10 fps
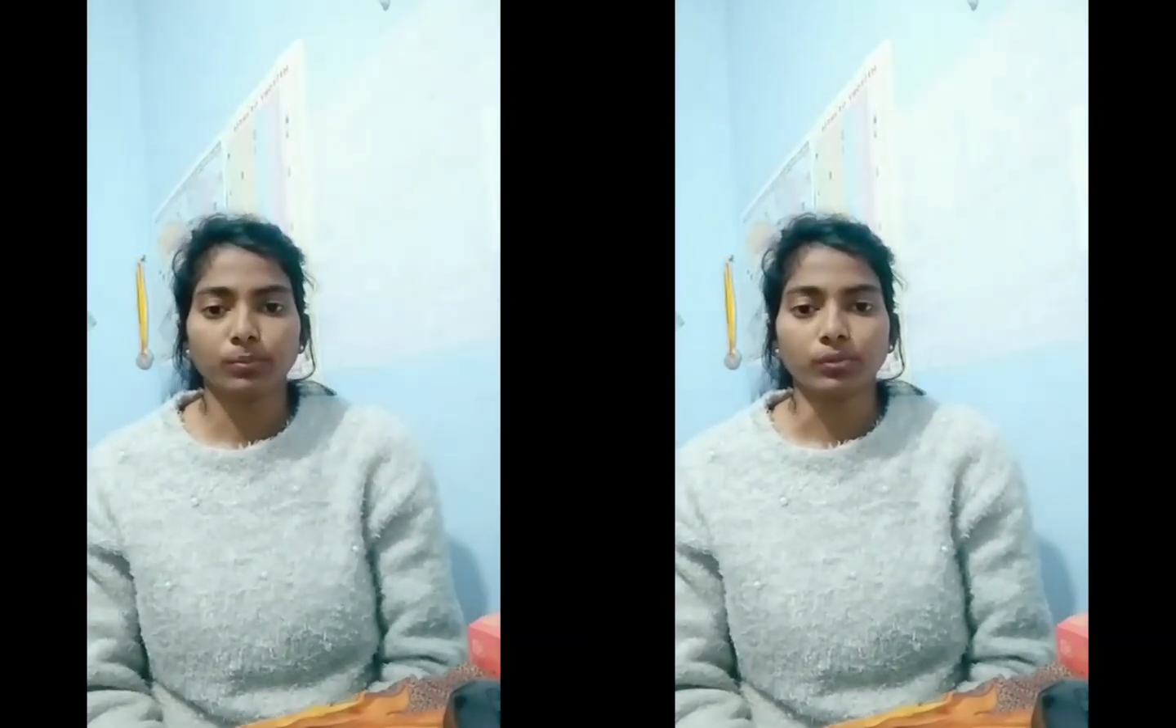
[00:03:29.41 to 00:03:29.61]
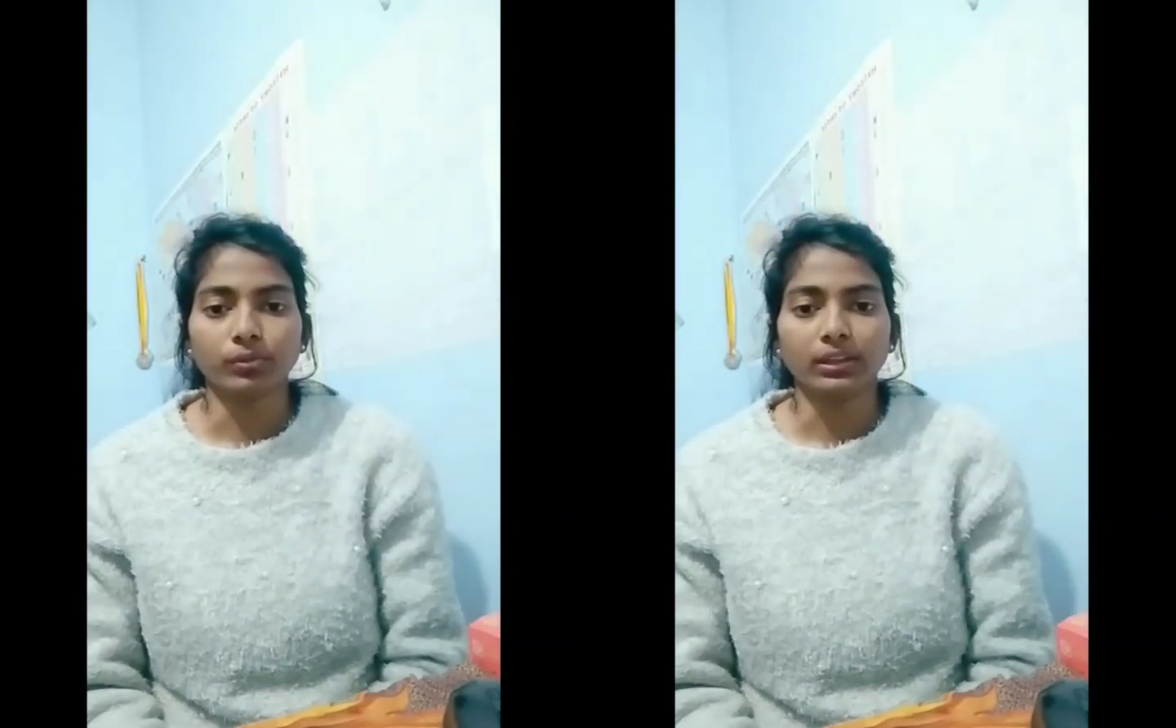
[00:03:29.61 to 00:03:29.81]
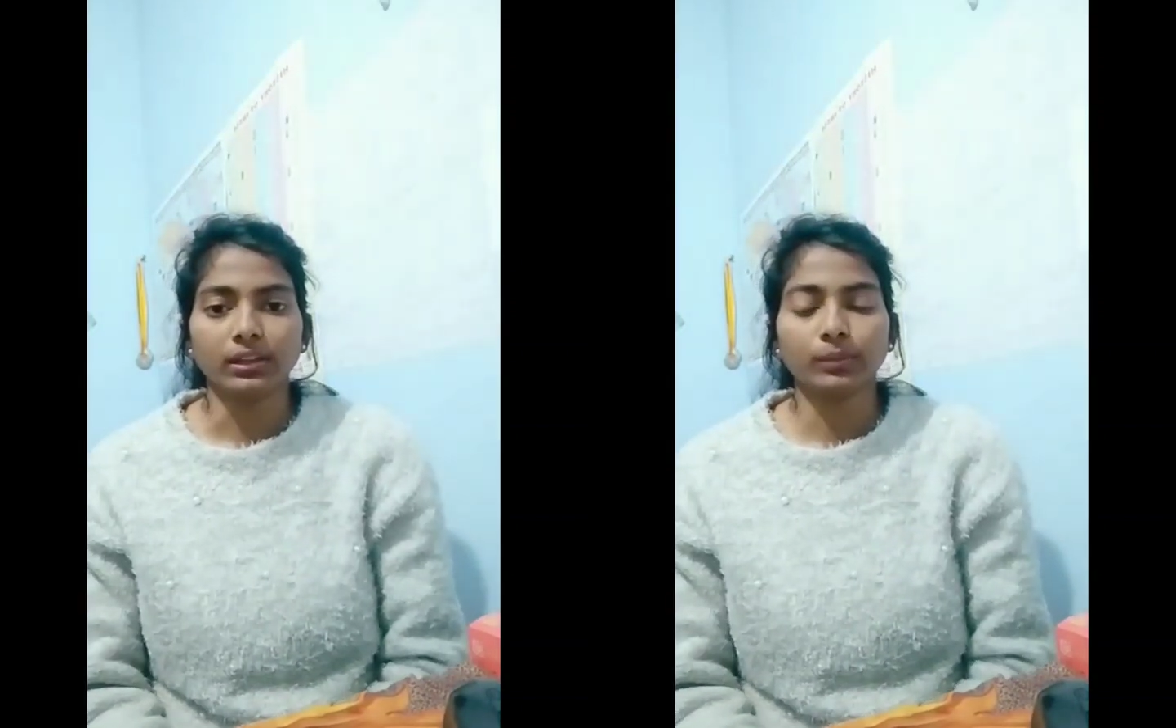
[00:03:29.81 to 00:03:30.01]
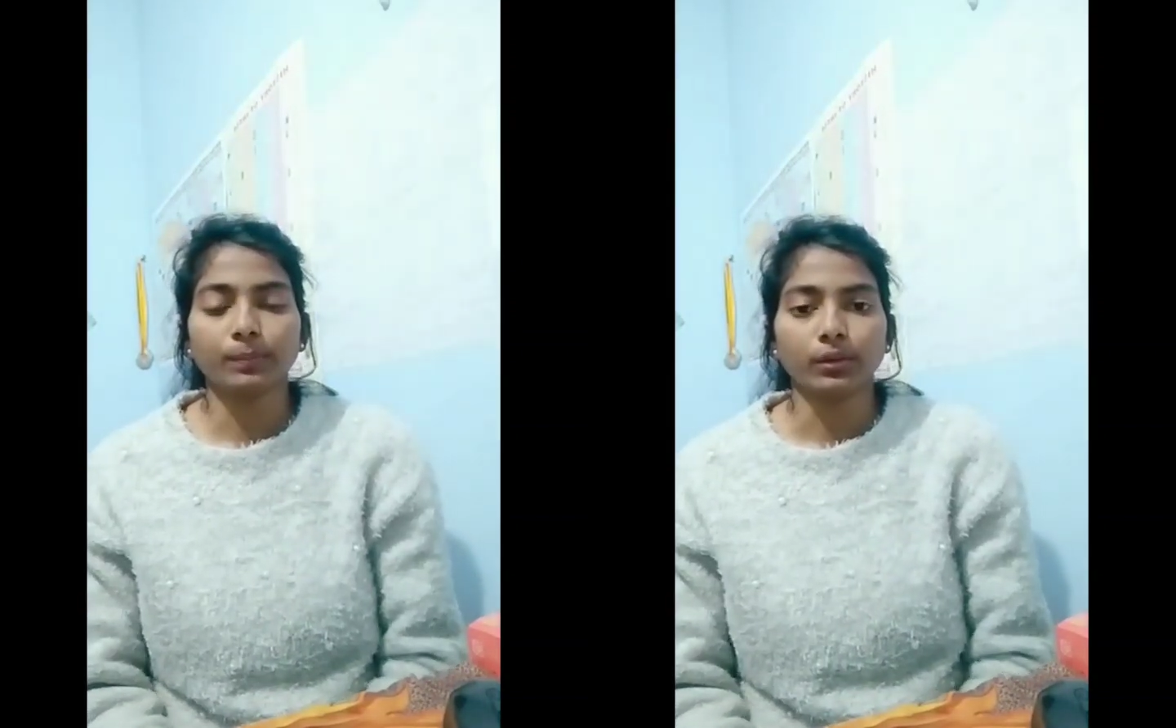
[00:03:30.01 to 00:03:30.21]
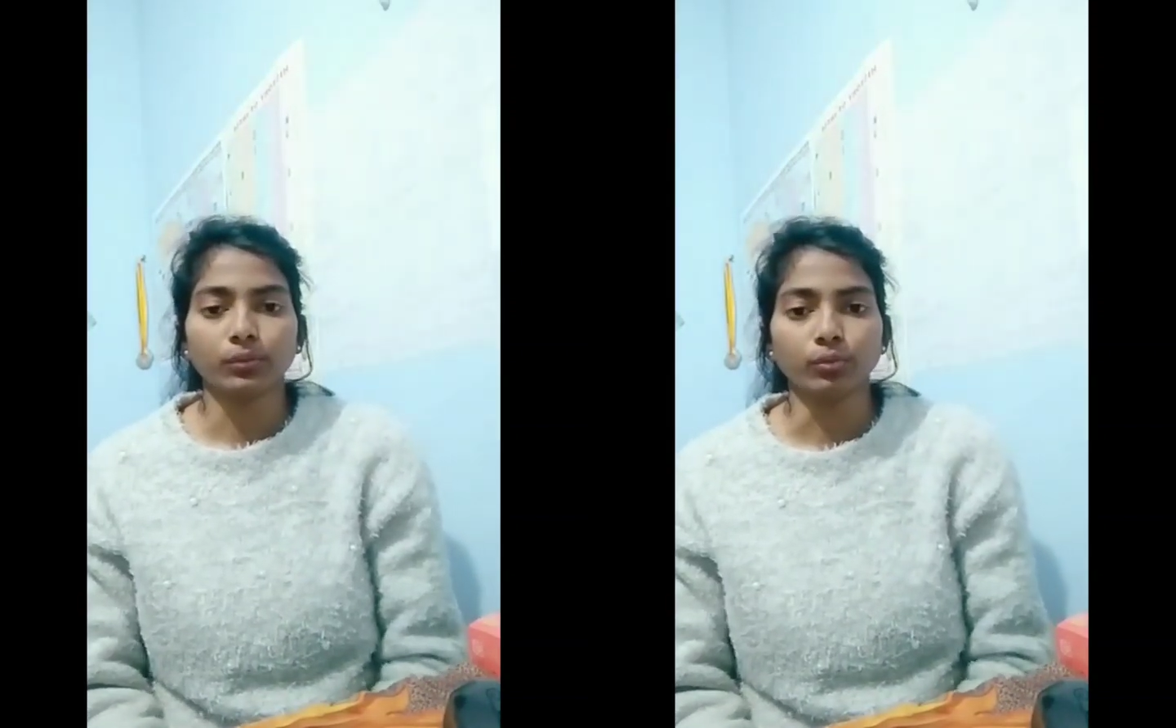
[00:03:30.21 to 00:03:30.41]
puri,
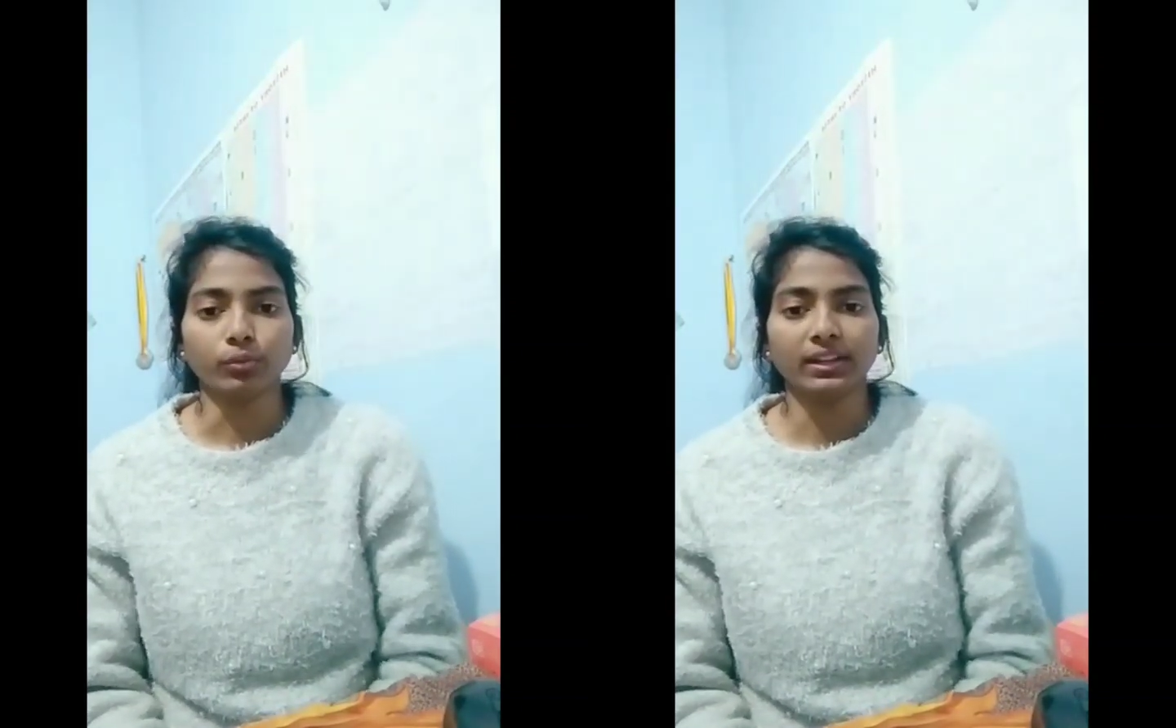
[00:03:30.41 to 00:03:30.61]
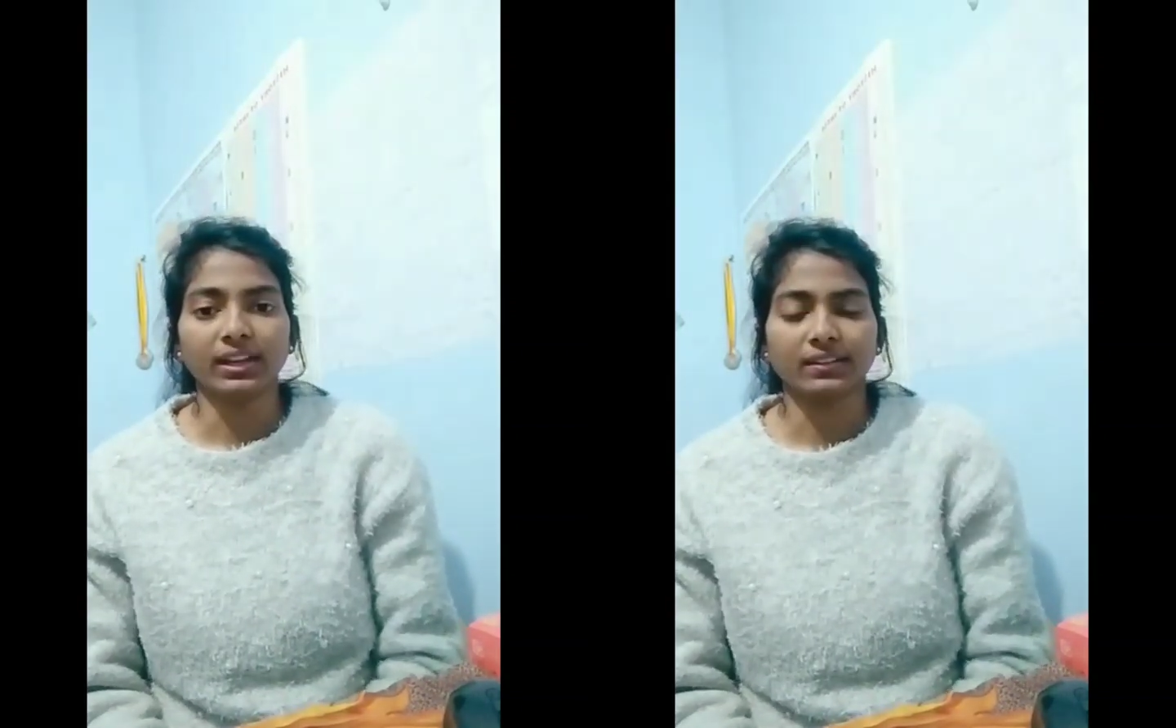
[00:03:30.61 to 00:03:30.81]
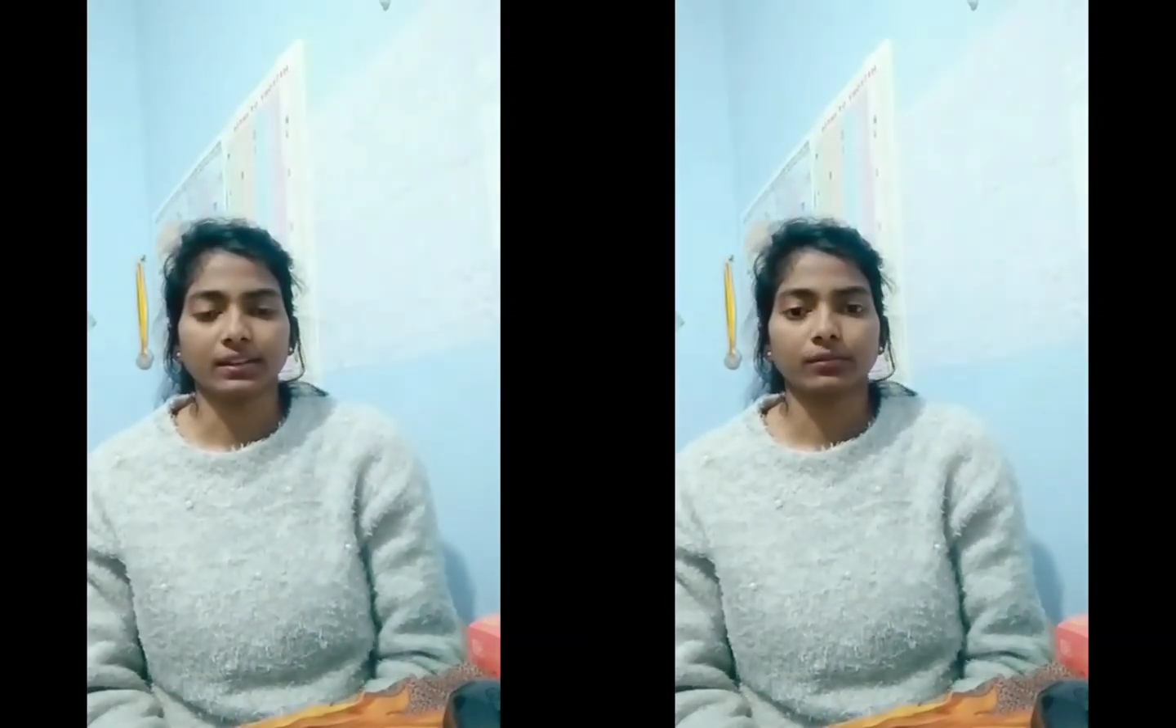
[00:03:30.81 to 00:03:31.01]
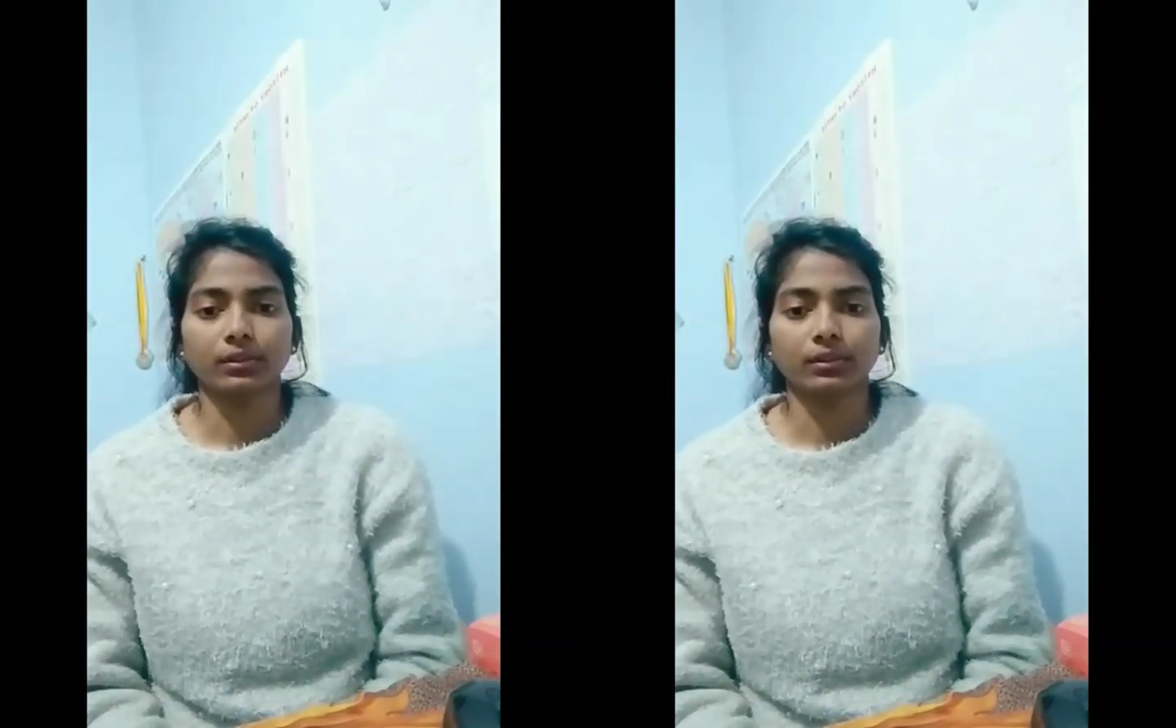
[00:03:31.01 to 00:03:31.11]
pankhuri, etc.